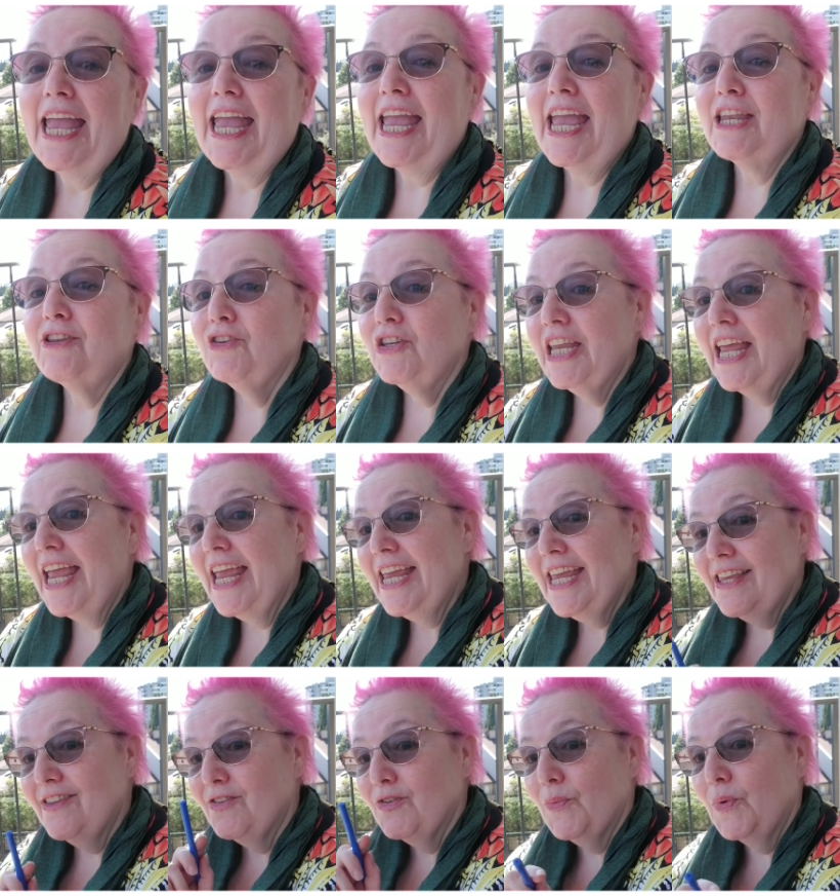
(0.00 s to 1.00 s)
And today
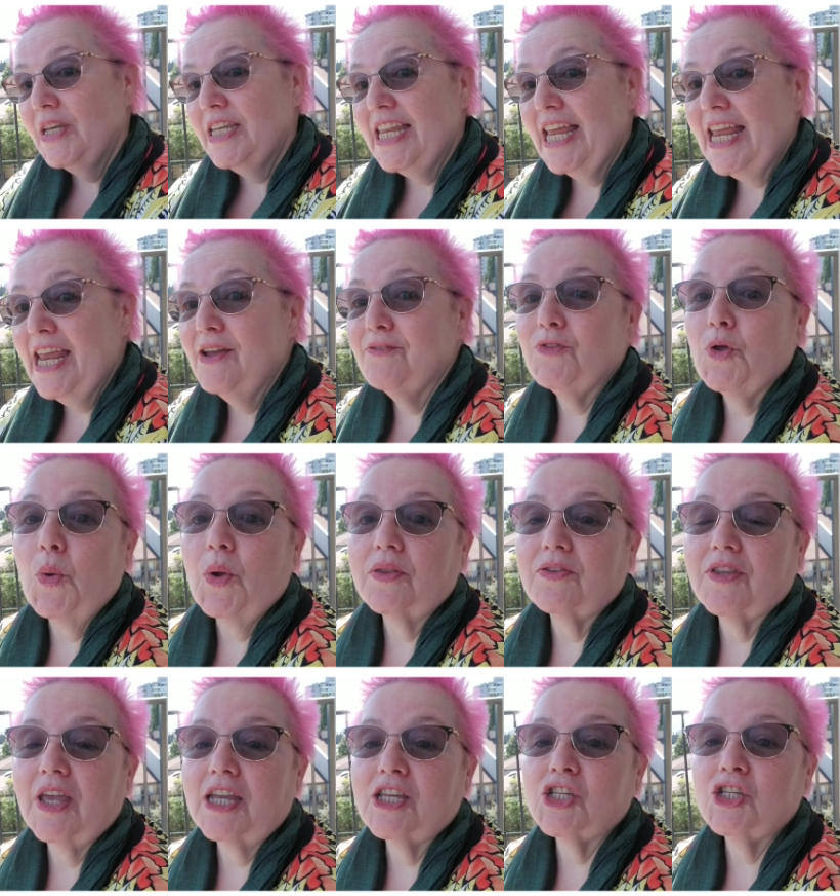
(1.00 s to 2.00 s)
is one day of no
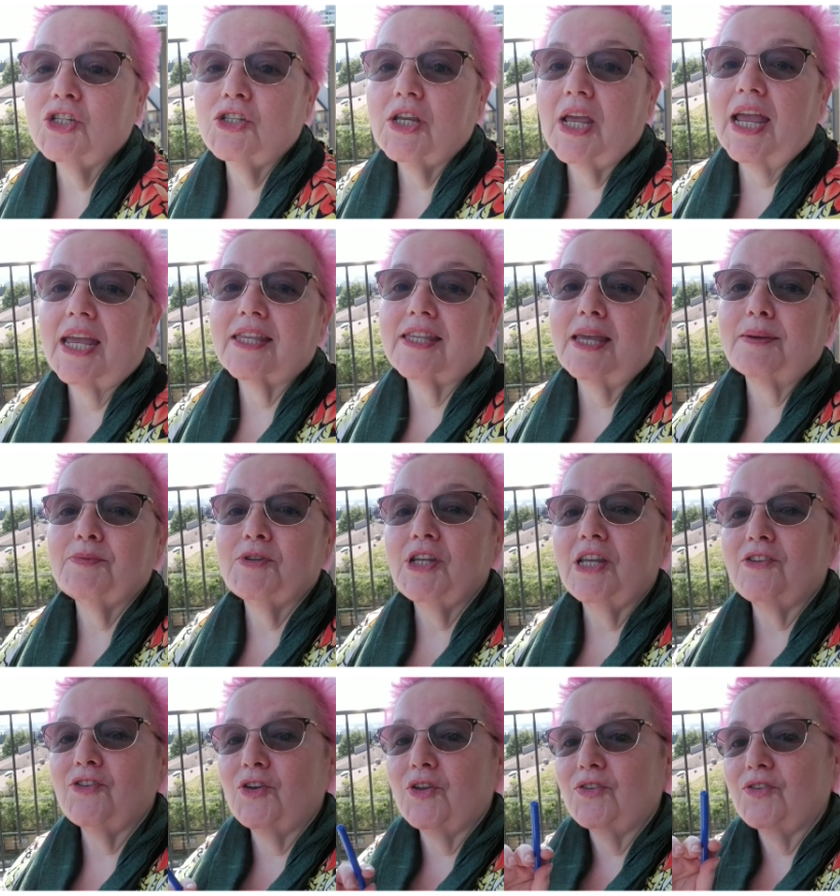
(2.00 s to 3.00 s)
exception. Exception,
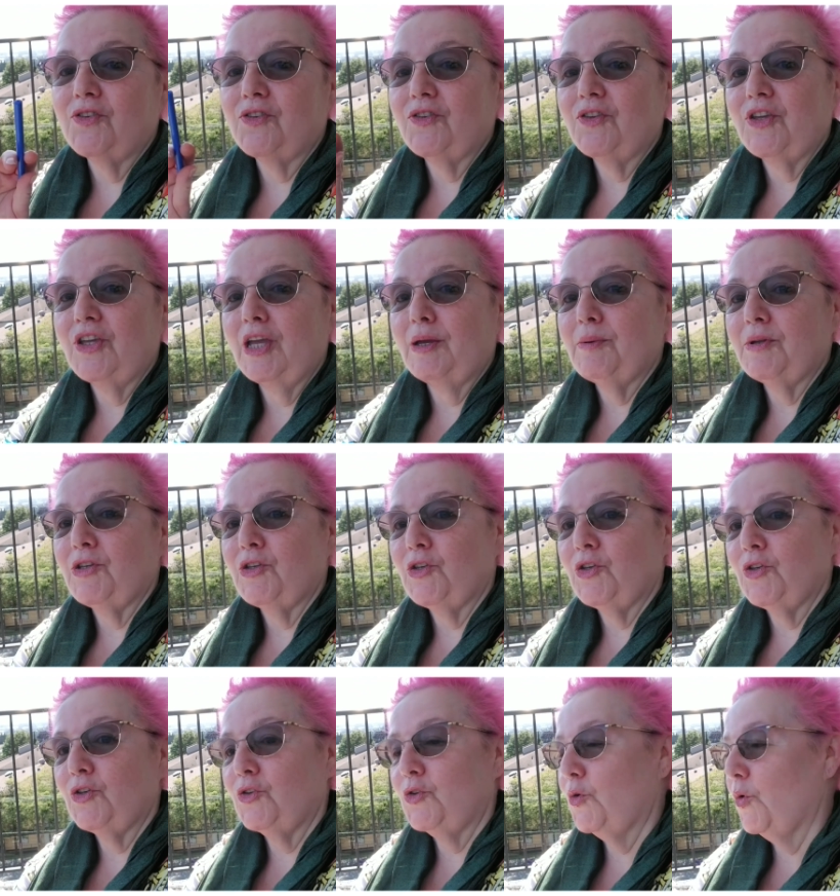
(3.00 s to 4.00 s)
as you can see, I'm
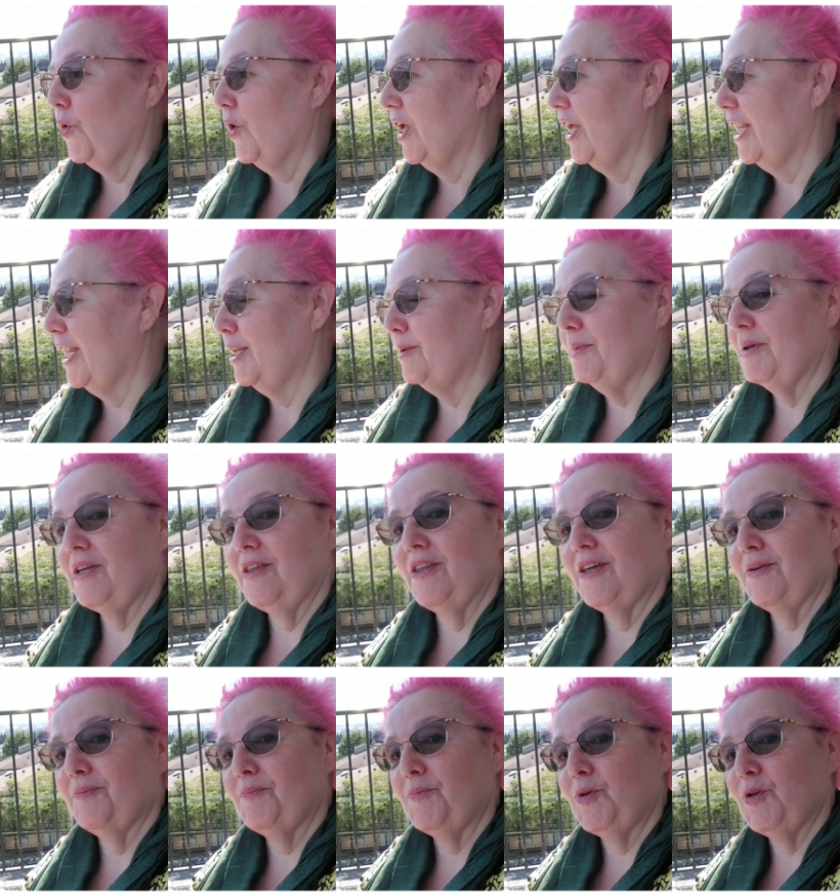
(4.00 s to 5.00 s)
enjoying a little bit of
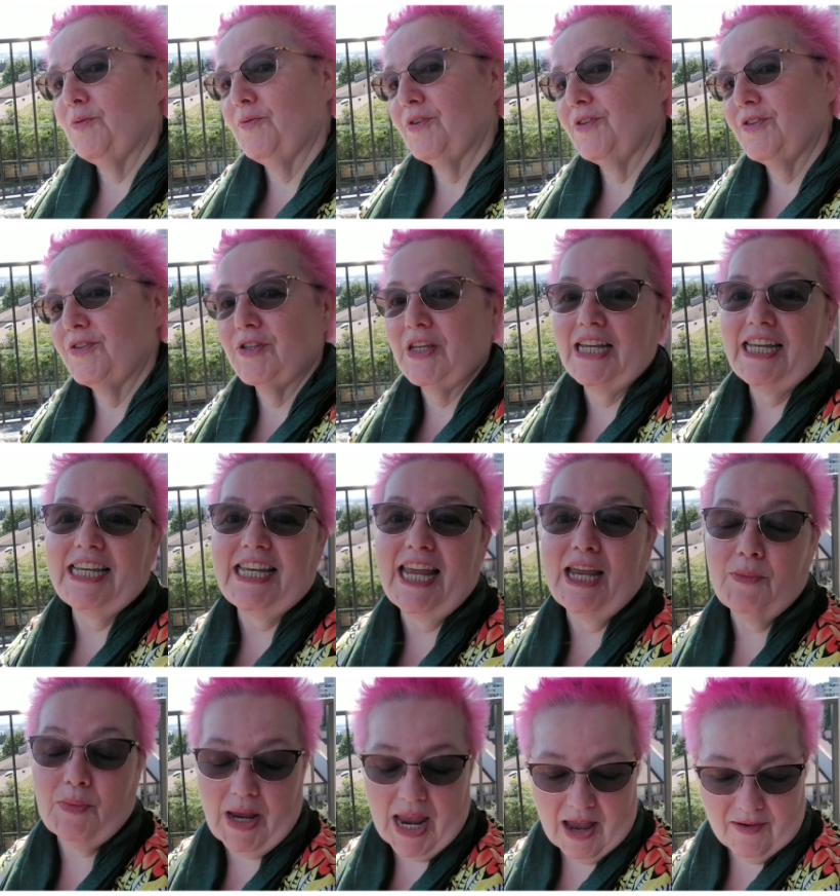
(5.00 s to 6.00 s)
the beautiful sunny day
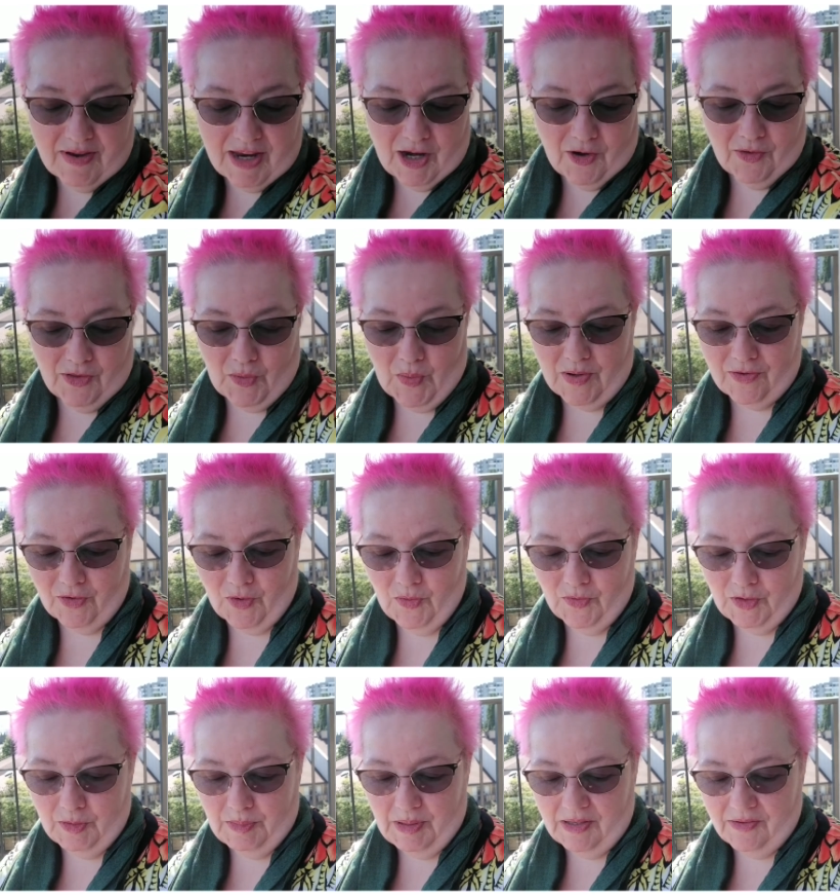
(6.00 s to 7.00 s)
we have here on the west
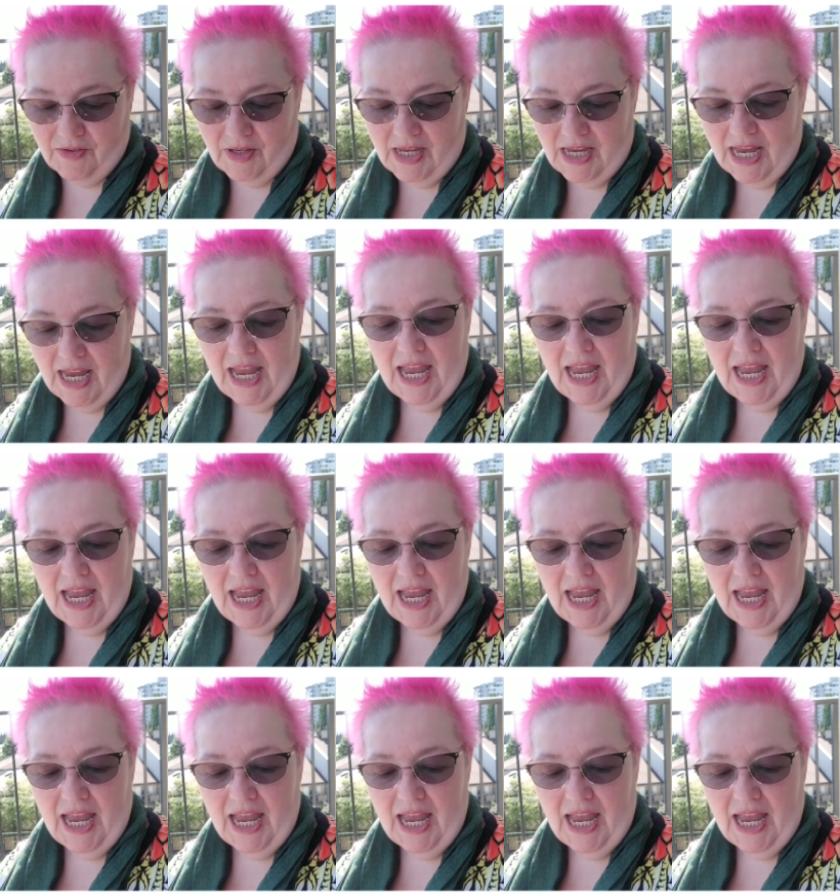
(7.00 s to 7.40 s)
coast of BC.